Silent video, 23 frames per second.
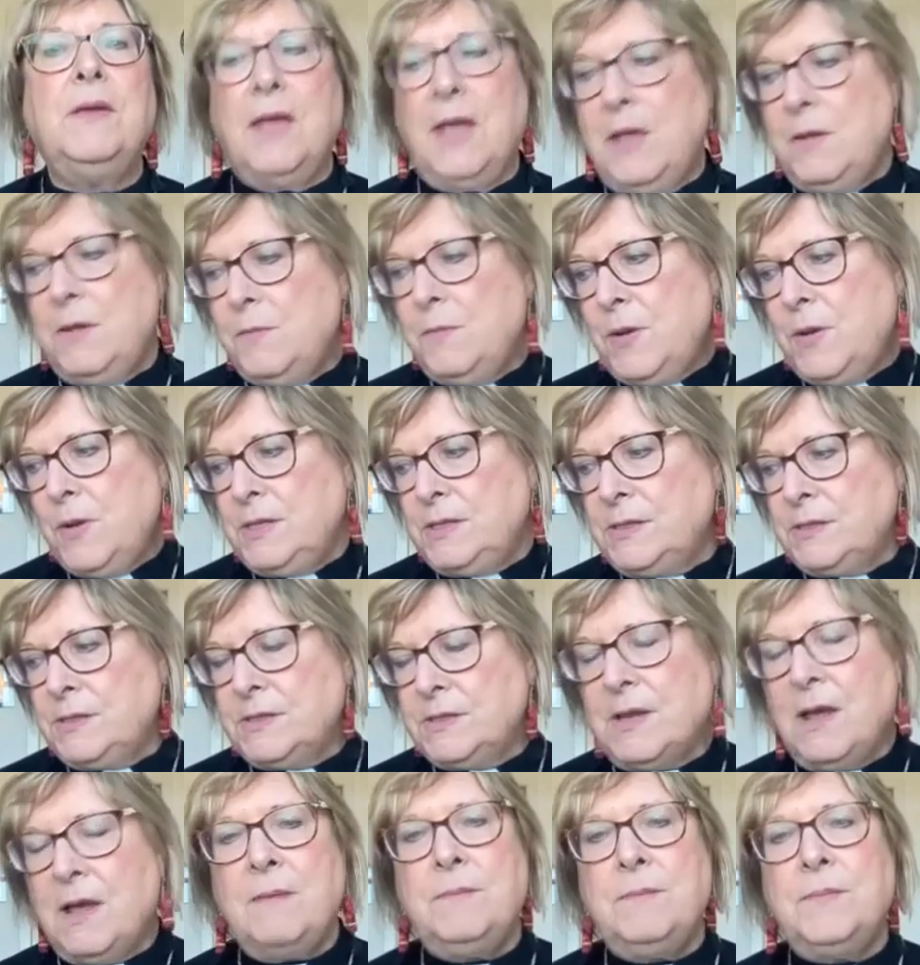And we
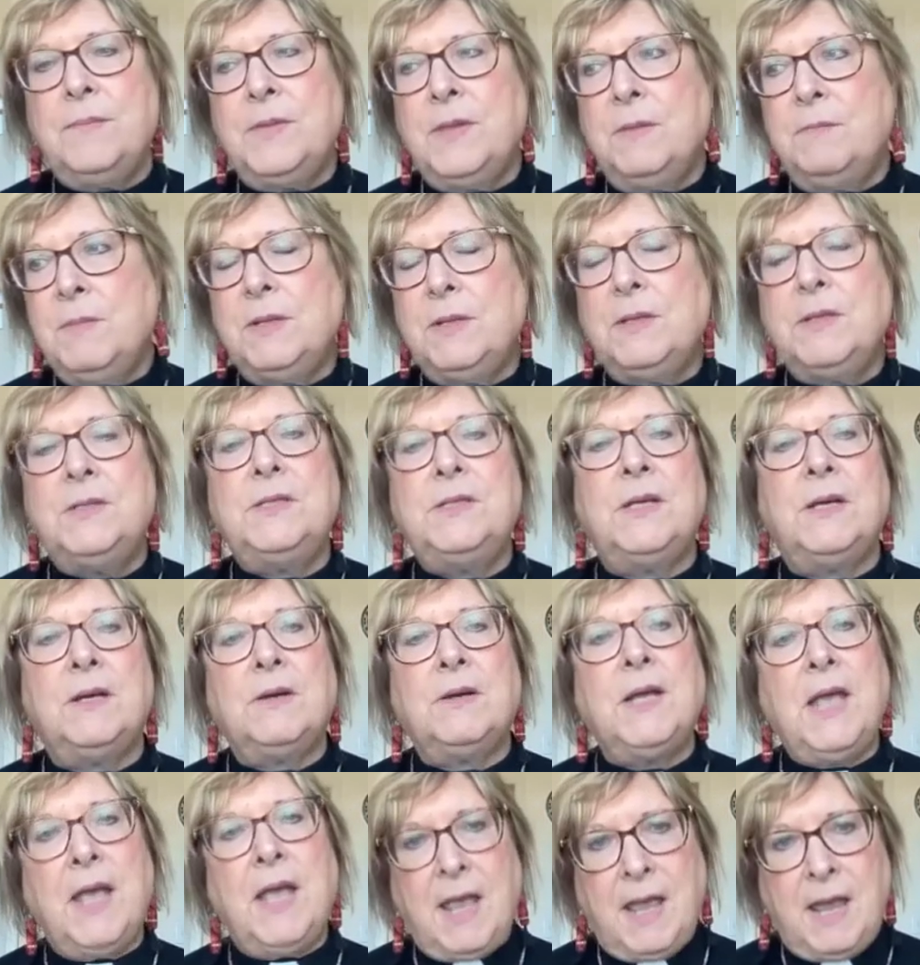stop the
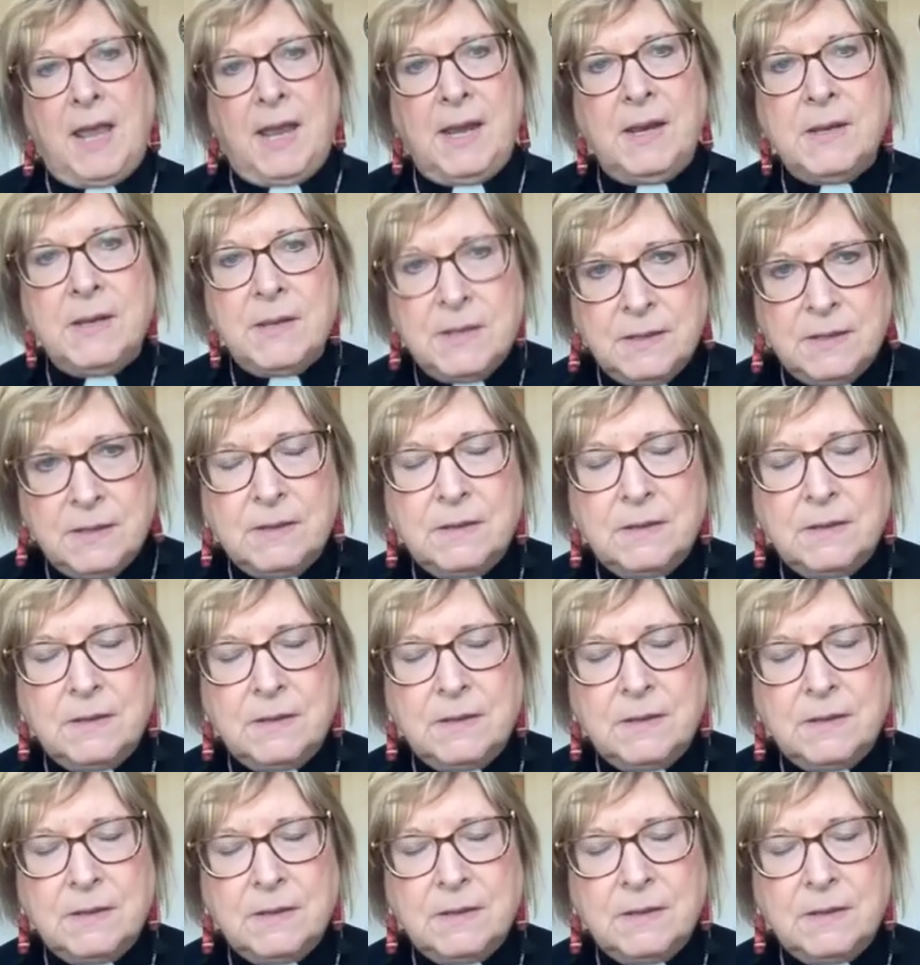military aid,